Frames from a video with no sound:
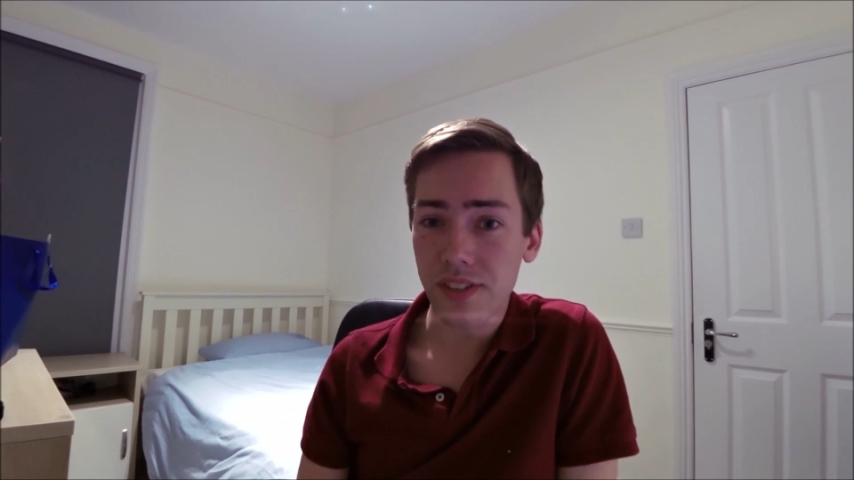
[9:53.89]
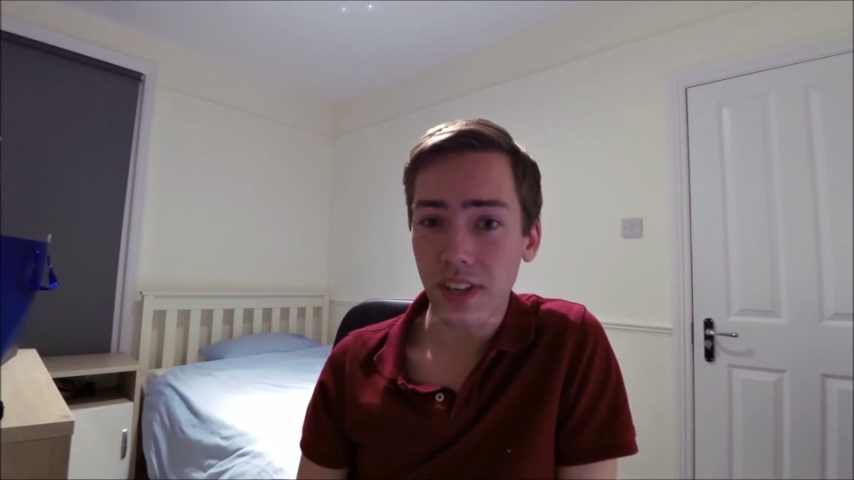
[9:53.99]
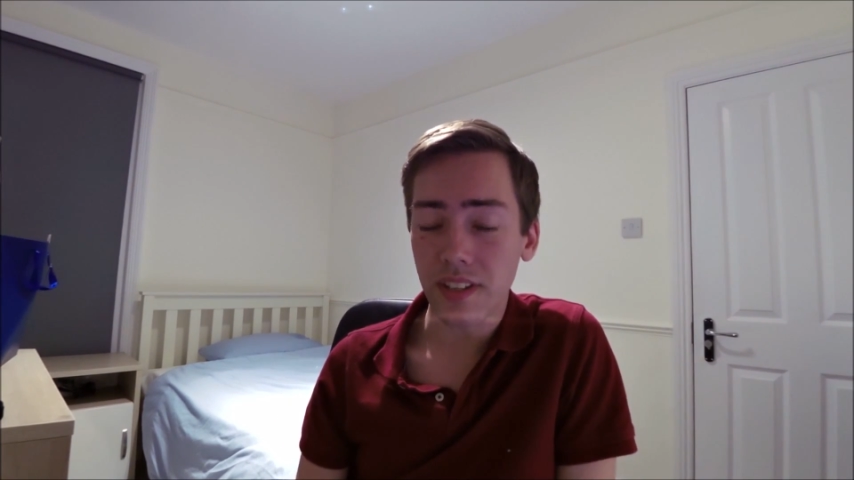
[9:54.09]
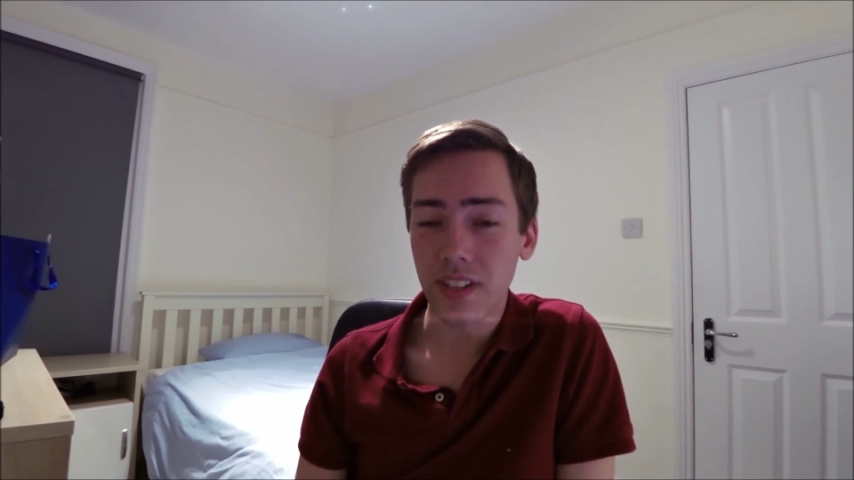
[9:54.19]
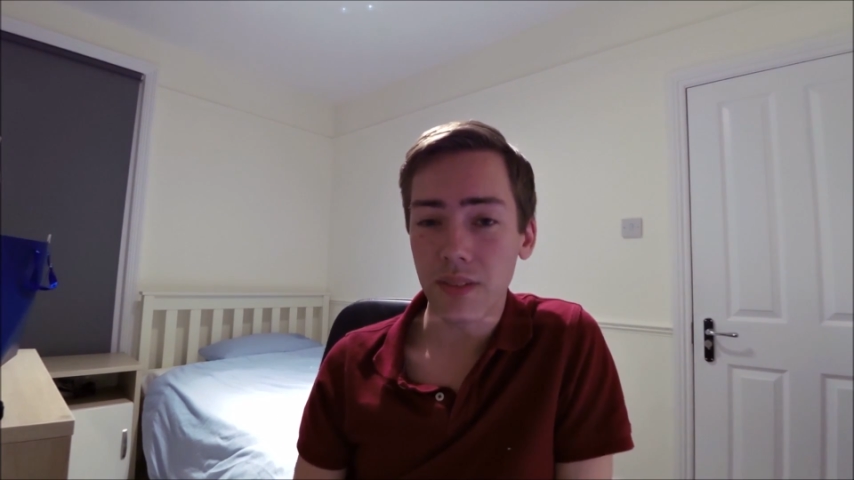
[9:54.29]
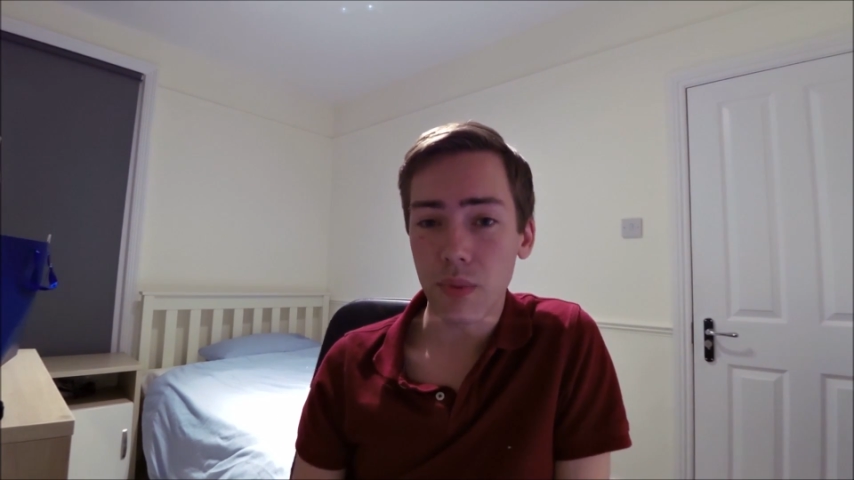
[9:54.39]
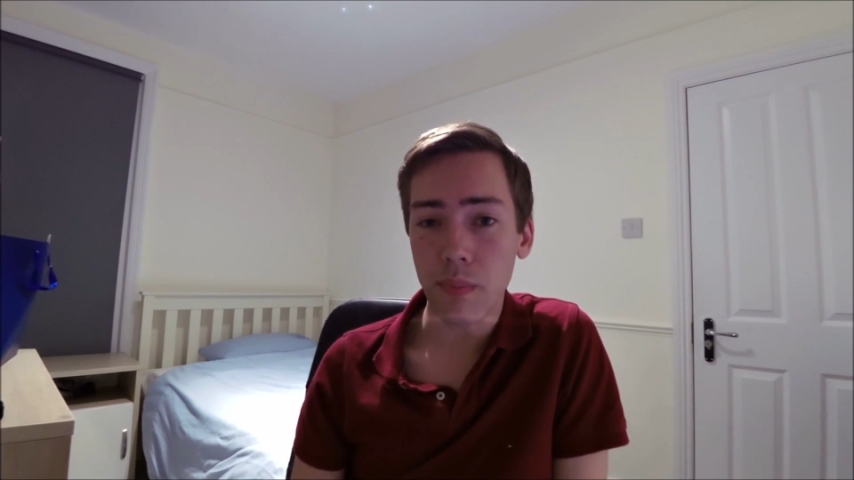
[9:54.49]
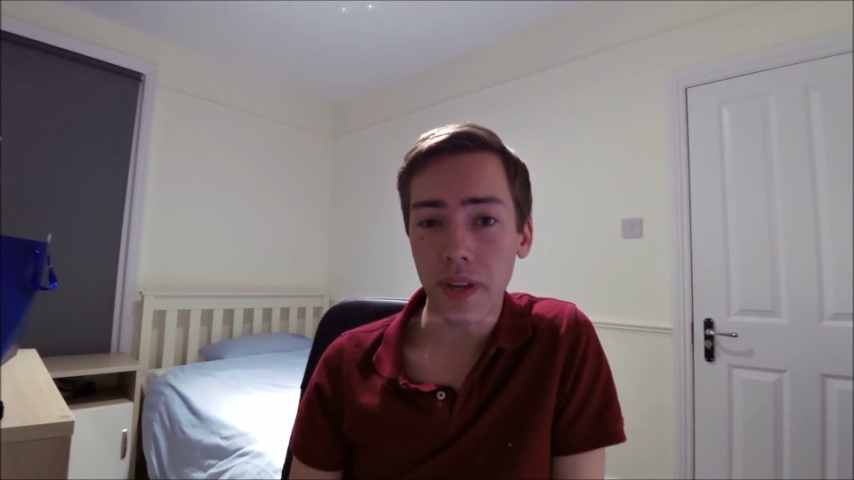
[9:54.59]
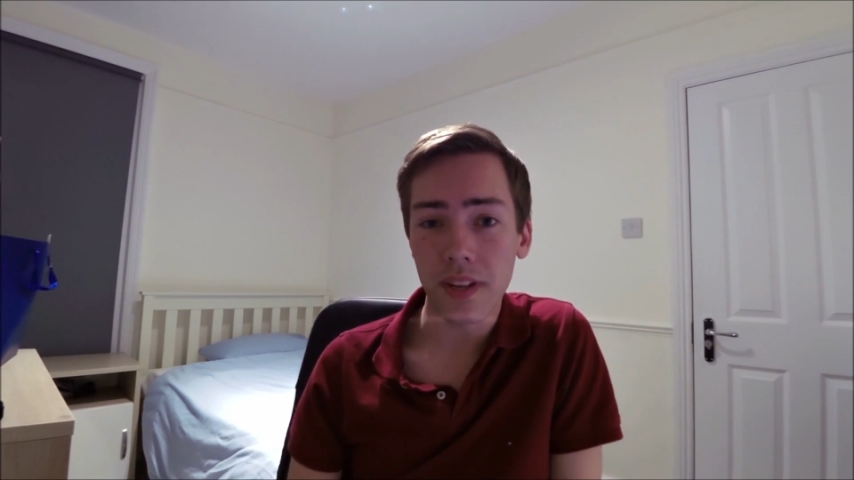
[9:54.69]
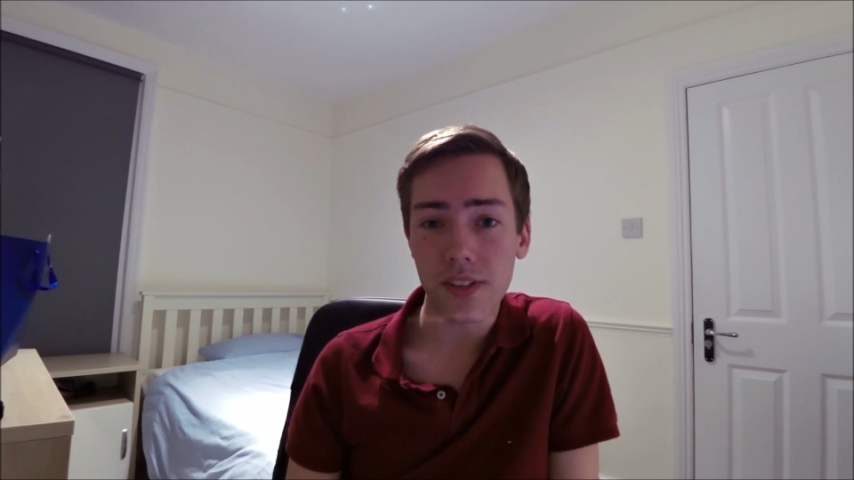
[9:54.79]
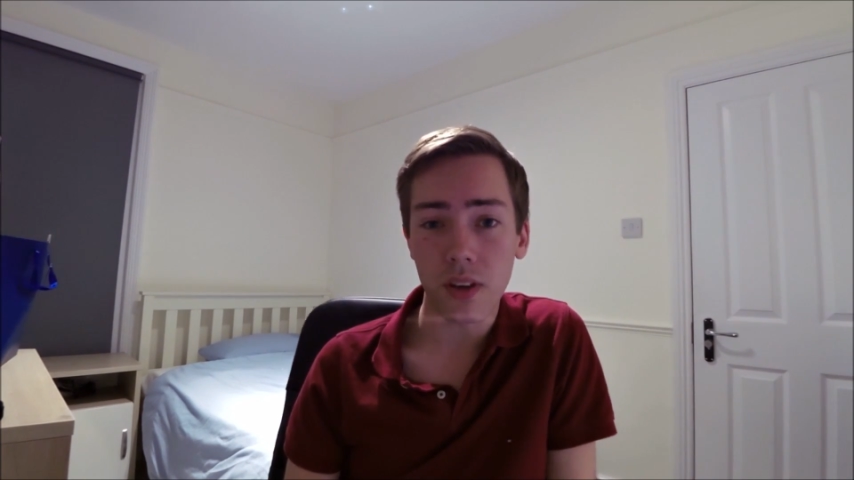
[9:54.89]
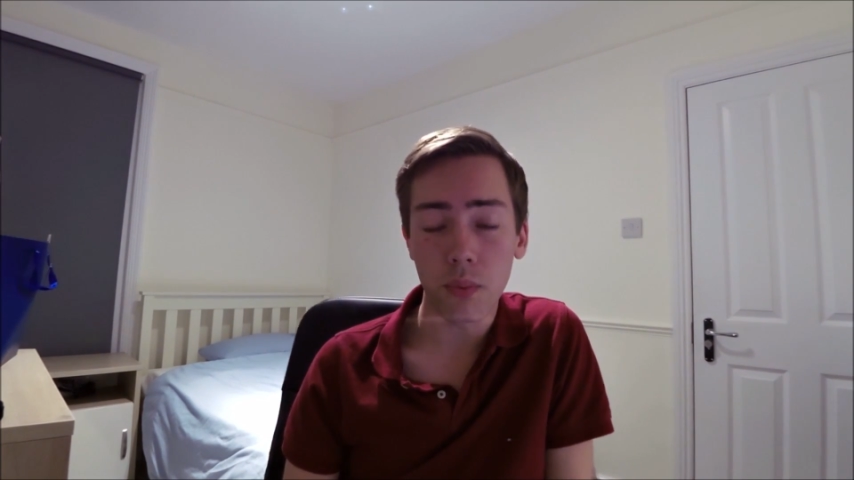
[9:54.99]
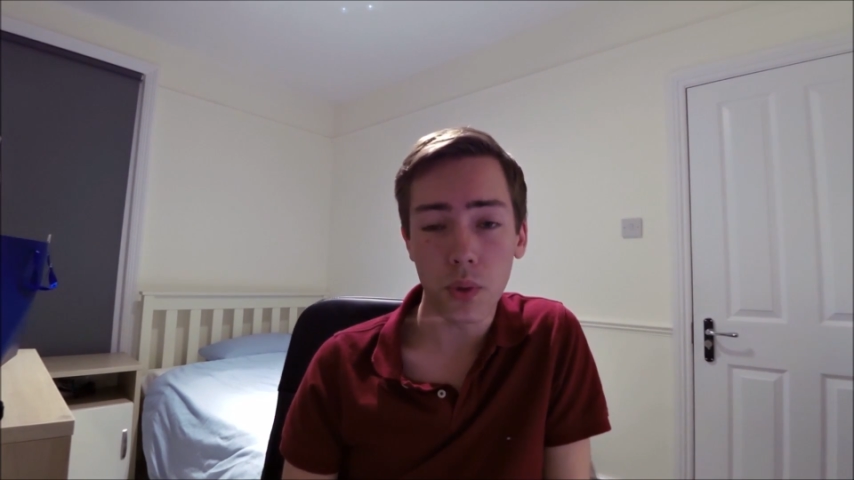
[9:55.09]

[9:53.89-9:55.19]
and studying permits,